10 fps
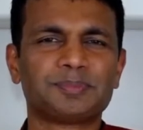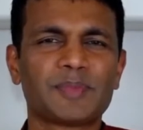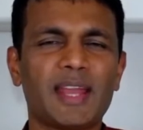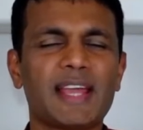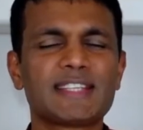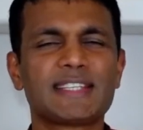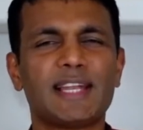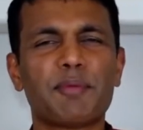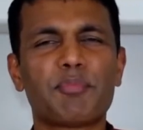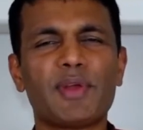And I
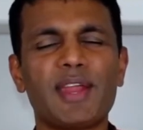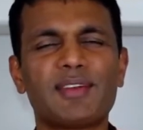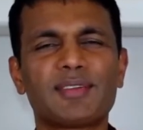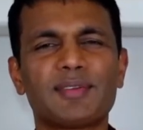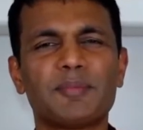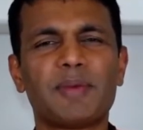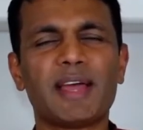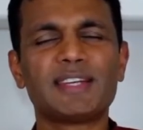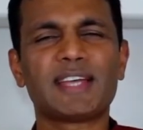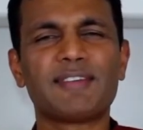celebrate
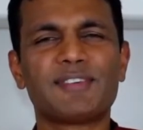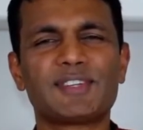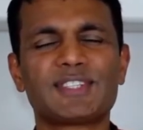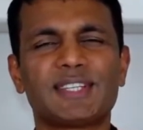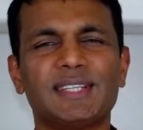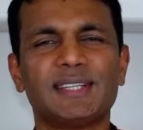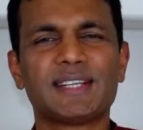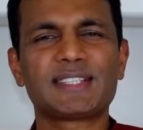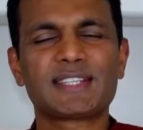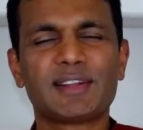my diversity.
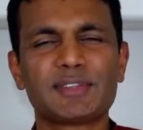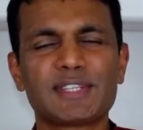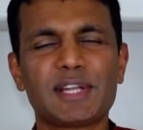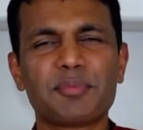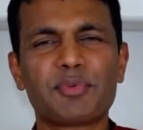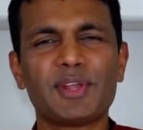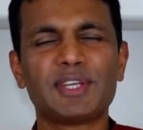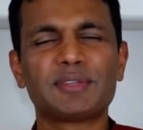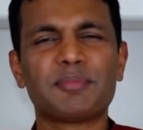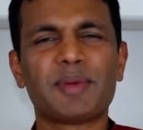I
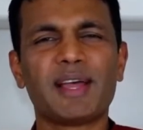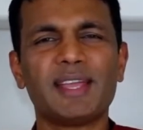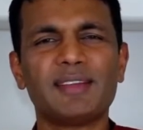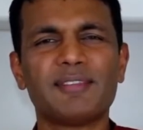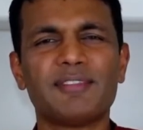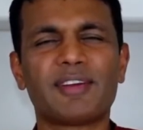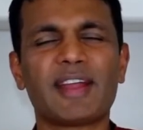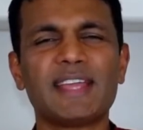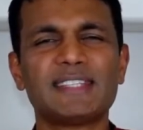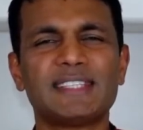celebrate my
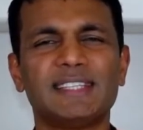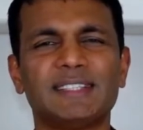variety.